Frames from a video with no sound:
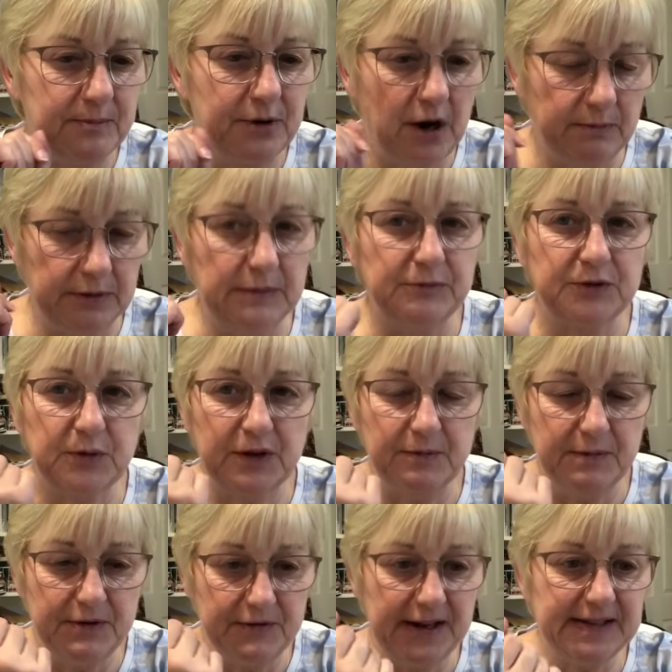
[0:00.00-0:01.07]
problems with
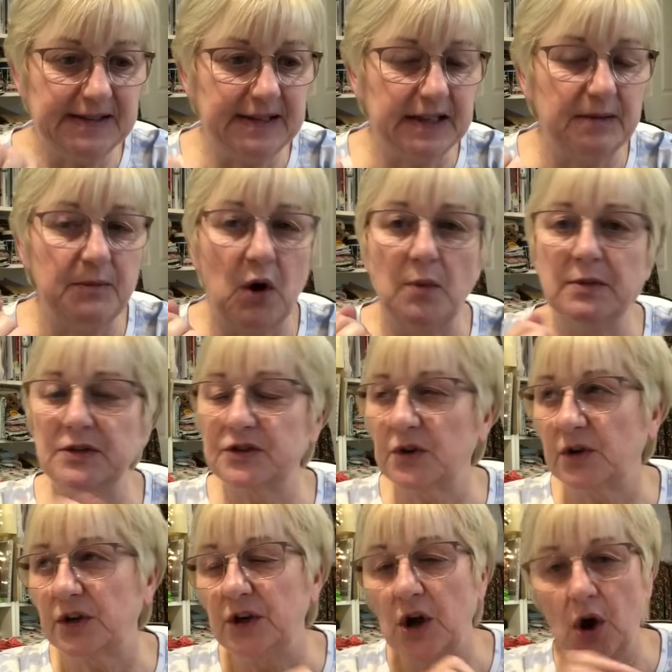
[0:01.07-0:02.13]
my wrists at the moment, so
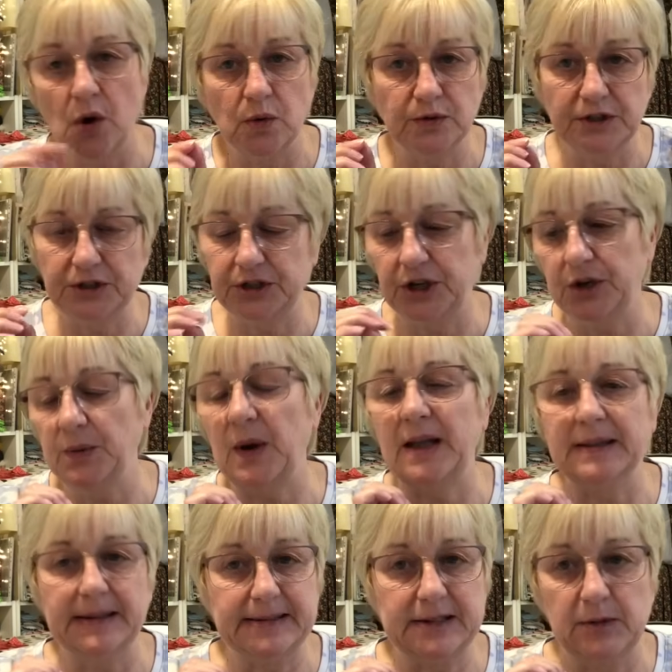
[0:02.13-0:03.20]
I can only do a
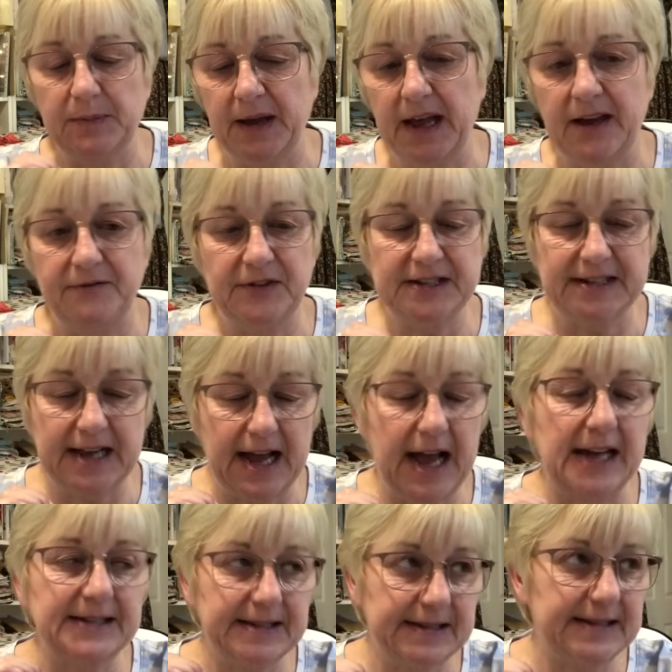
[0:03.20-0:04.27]
little bit of
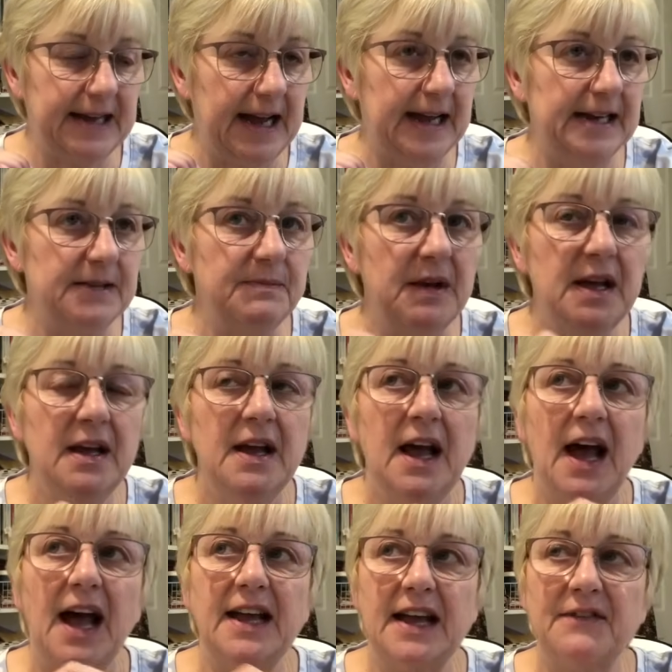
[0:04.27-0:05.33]
at a time.
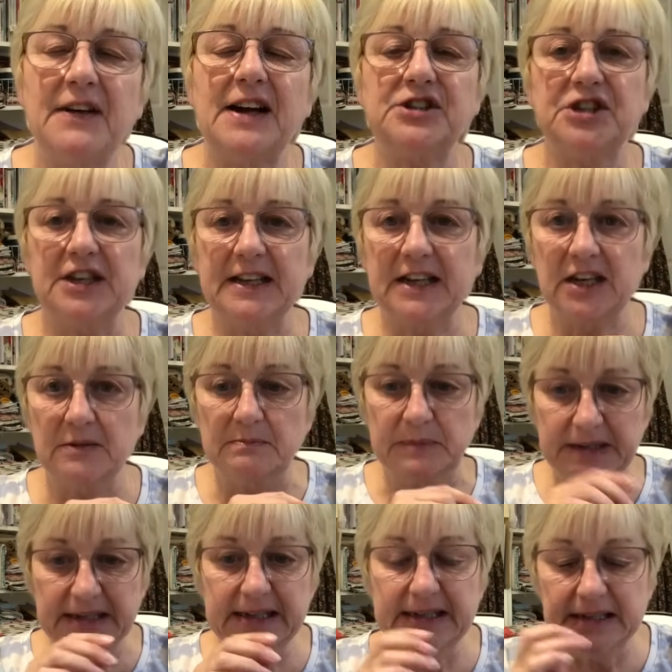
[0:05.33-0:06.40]
I have actually
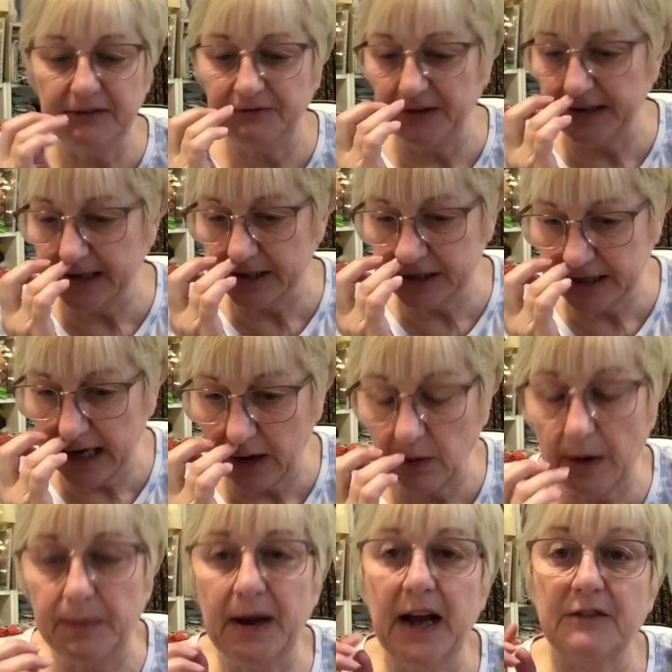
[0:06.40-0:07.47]
completely finished now,
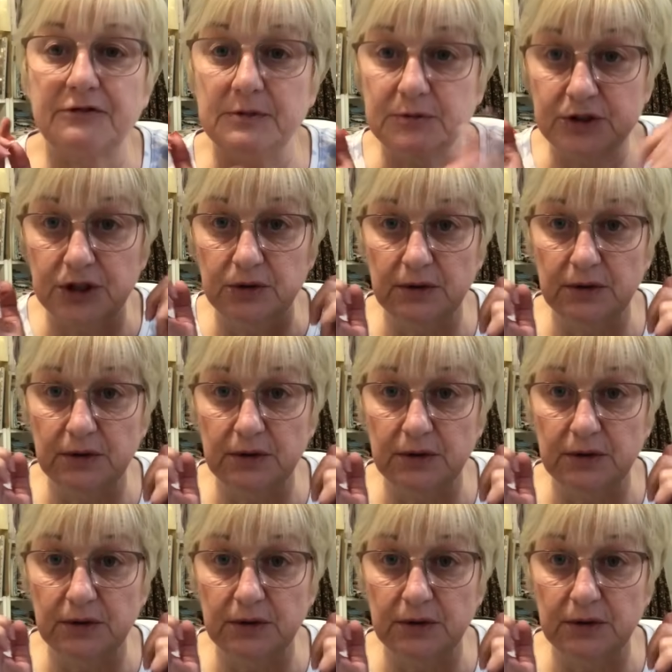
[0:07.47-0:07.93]
apart from 2